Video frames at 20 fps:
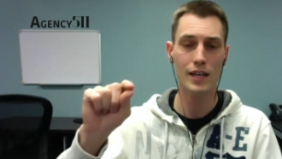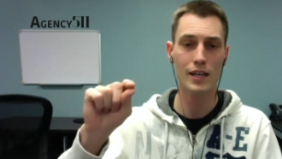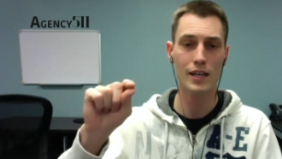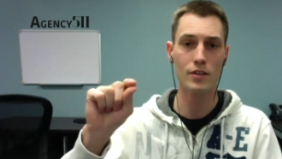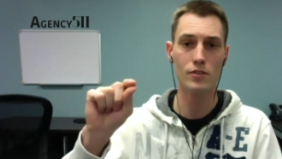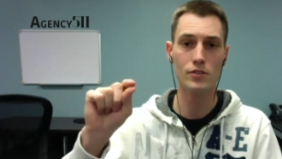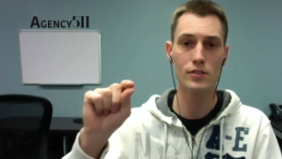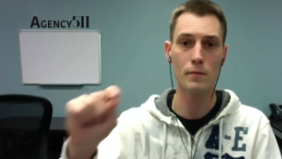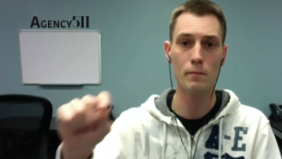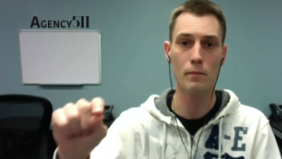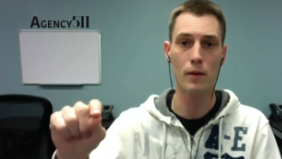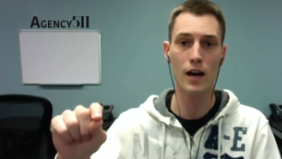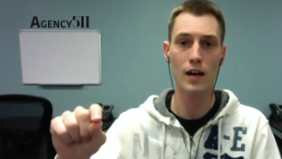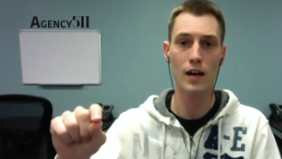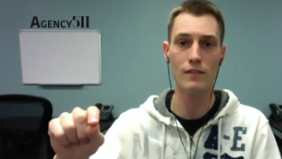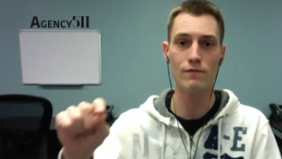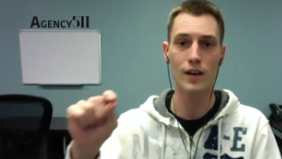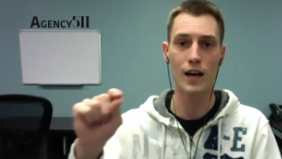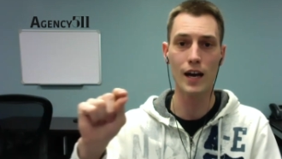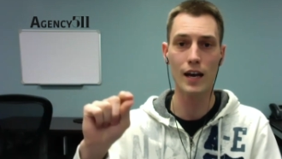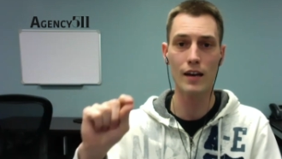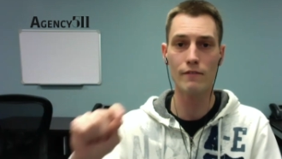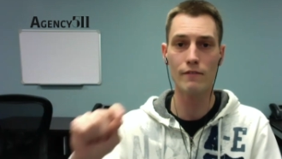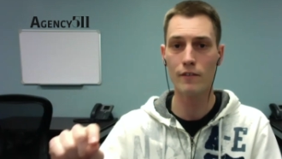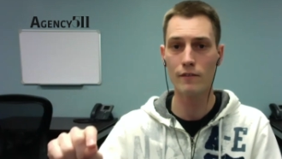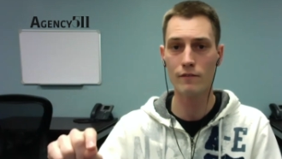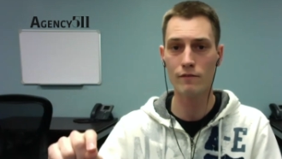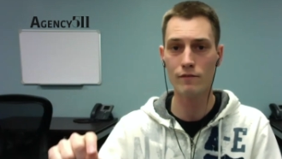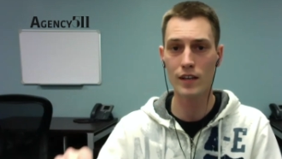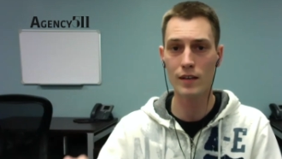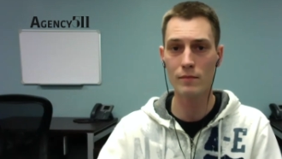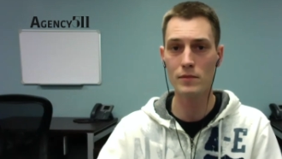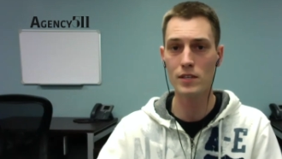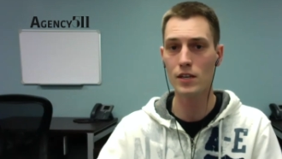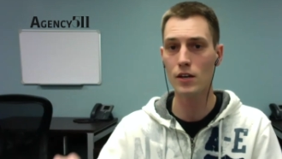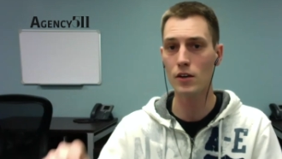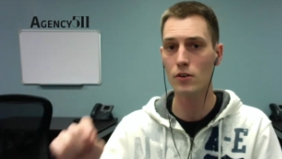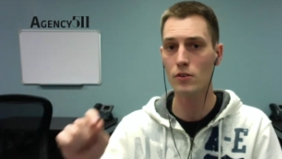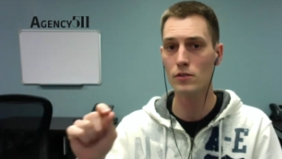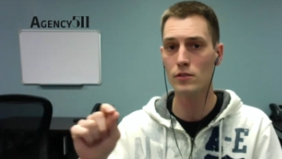and it goes to Pond5,
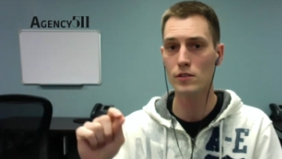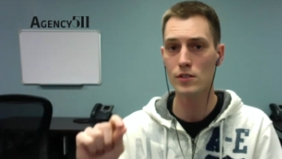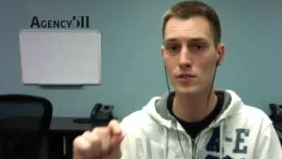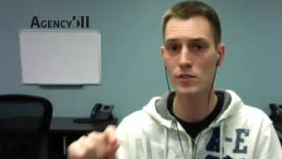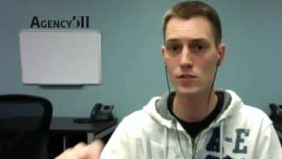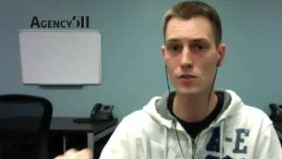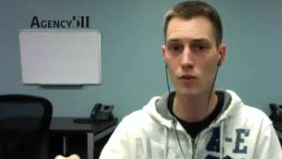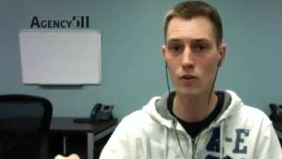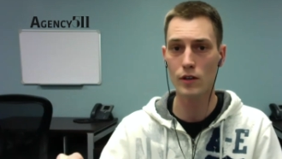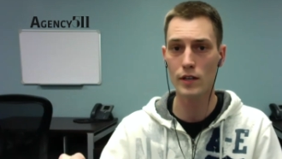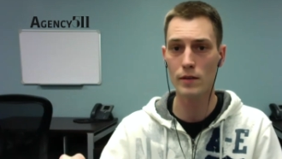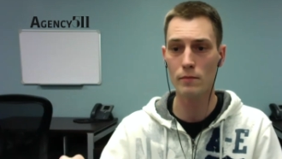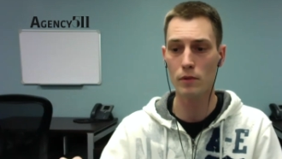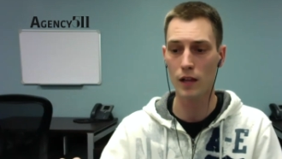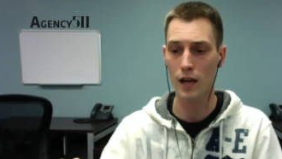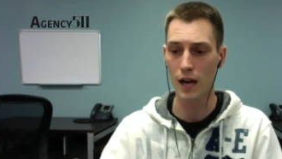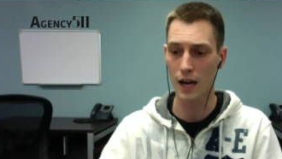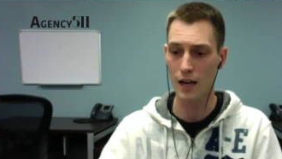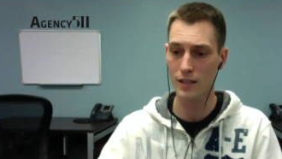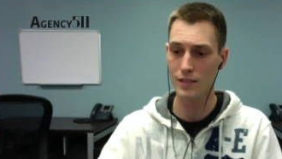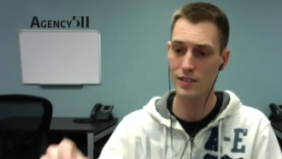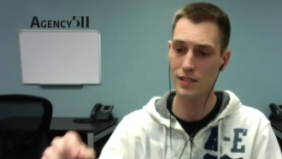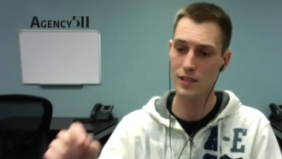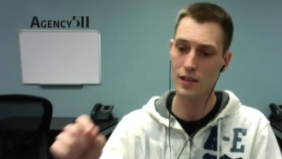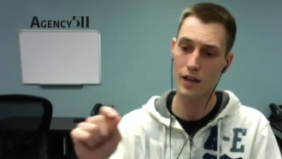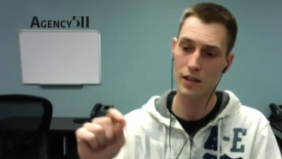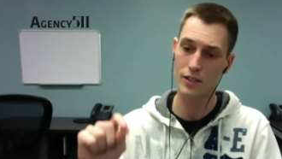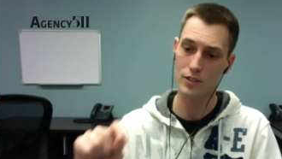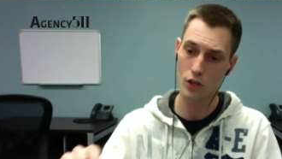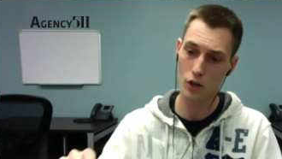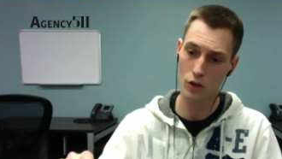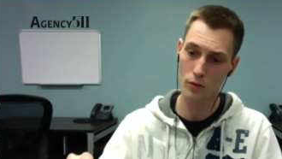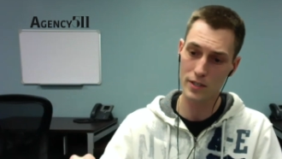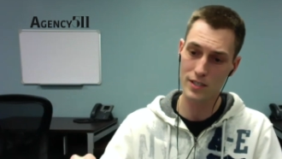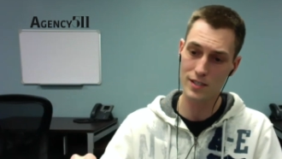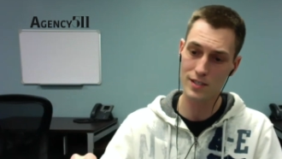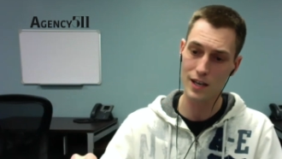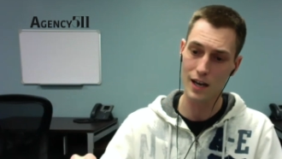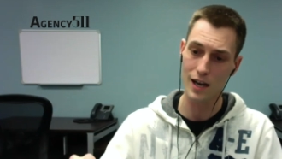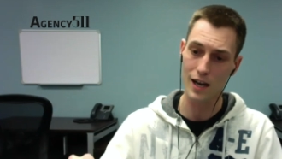Vimeo, Storyblocks, Adobe
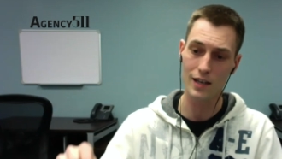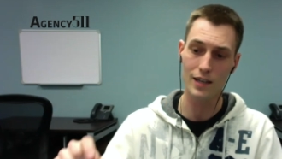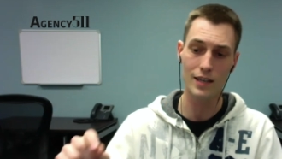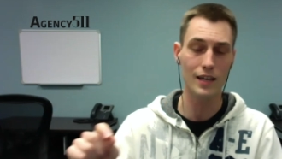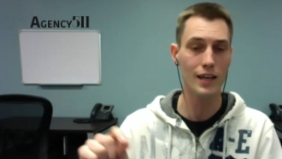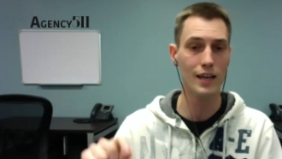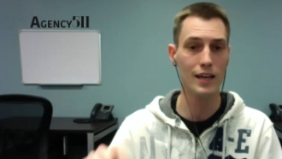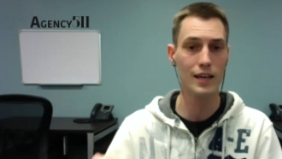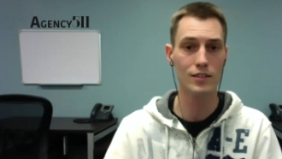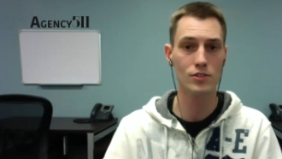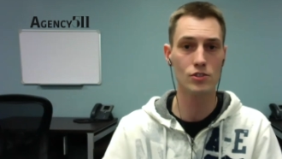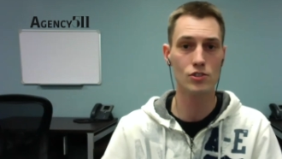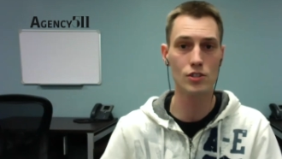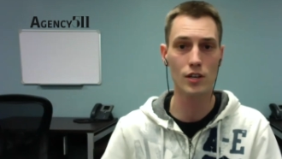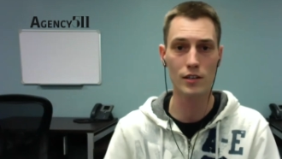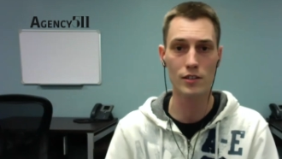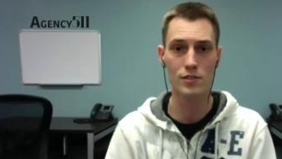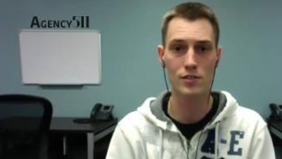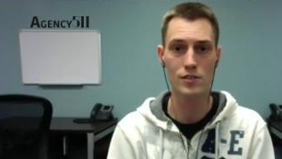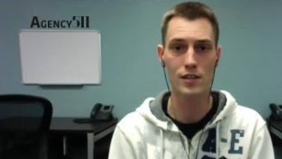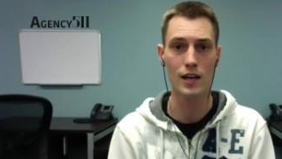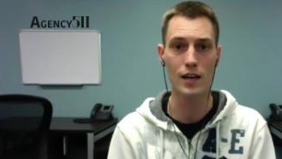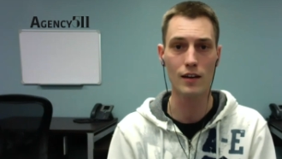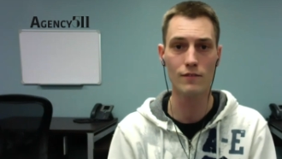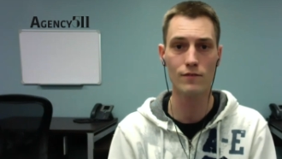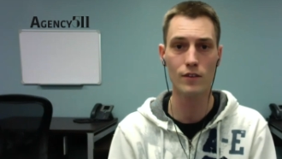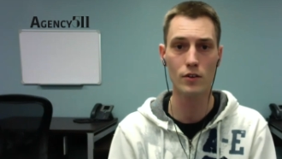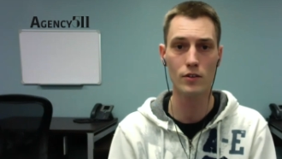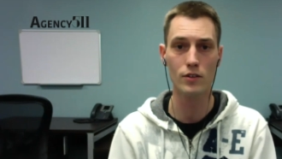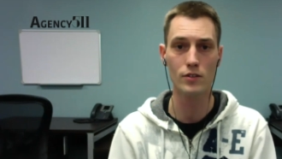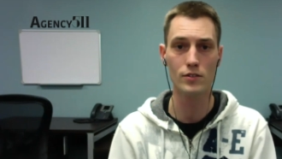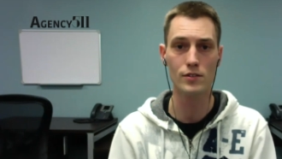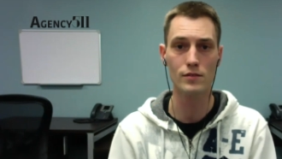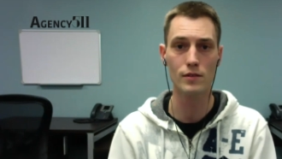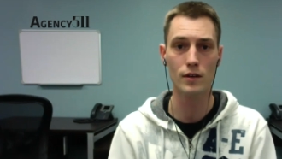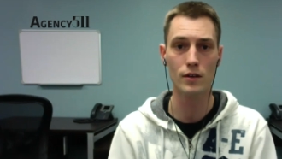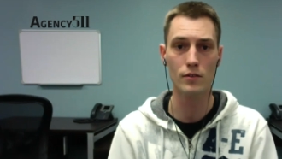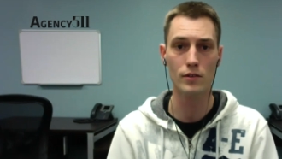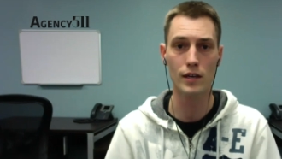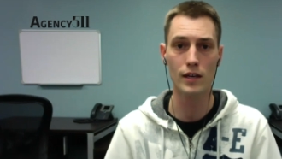Stock, and Shutterstock photos,
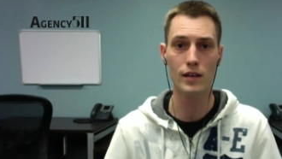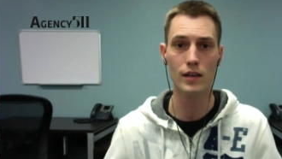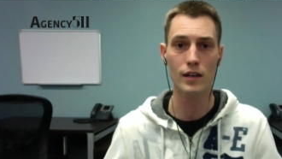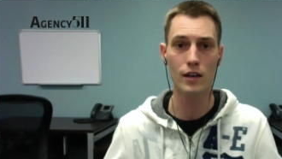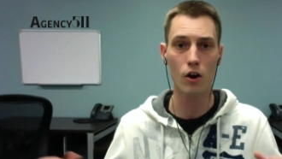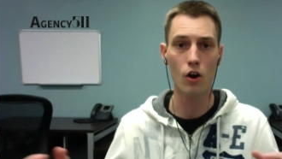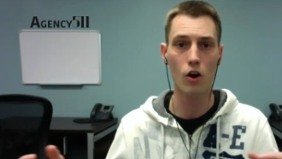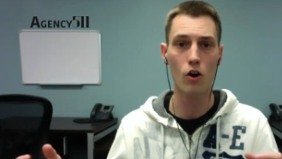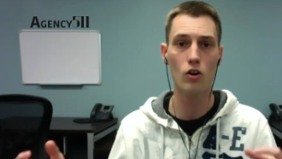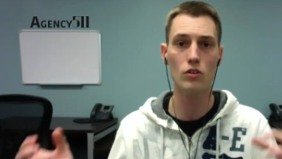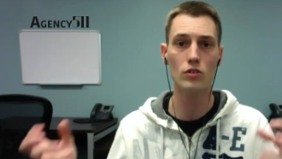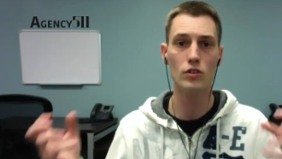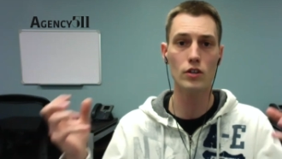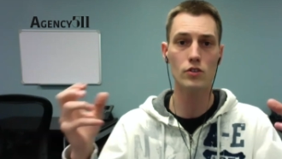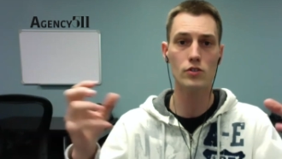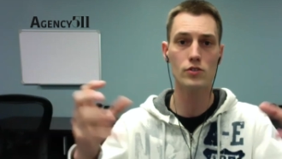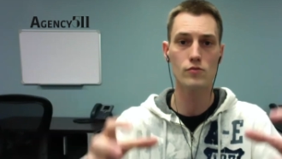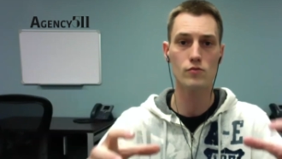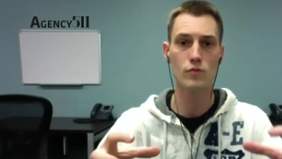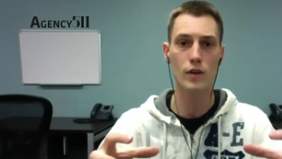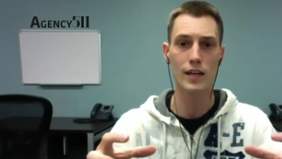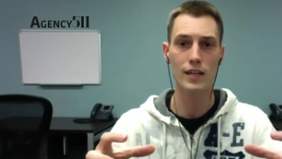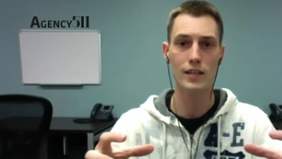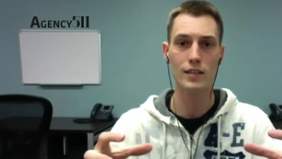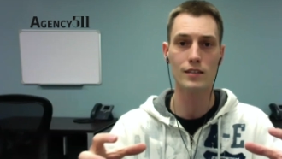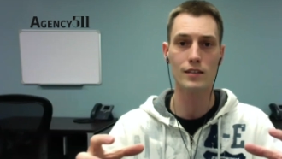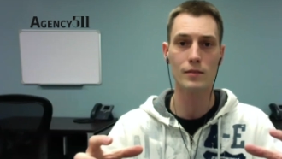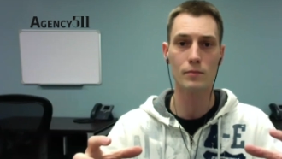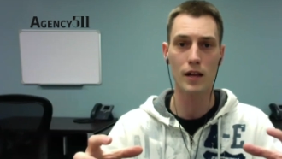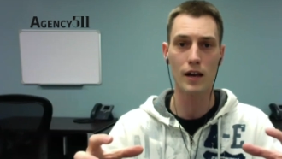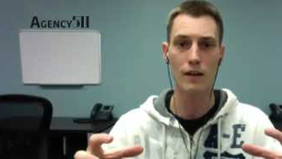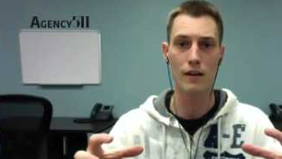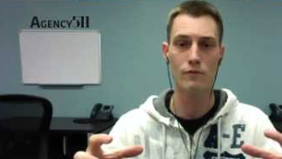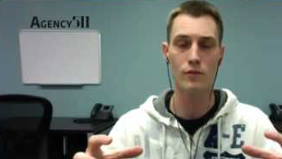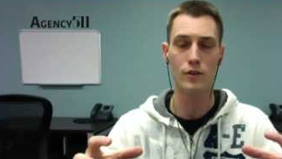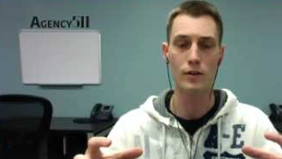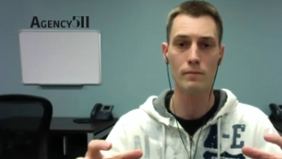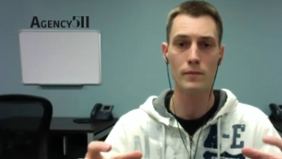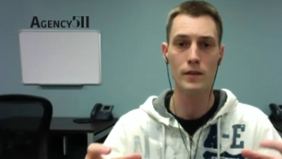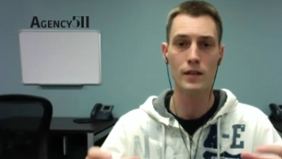okay? It all goes right into the
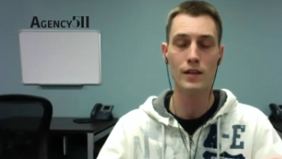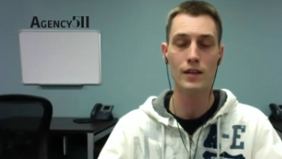platform.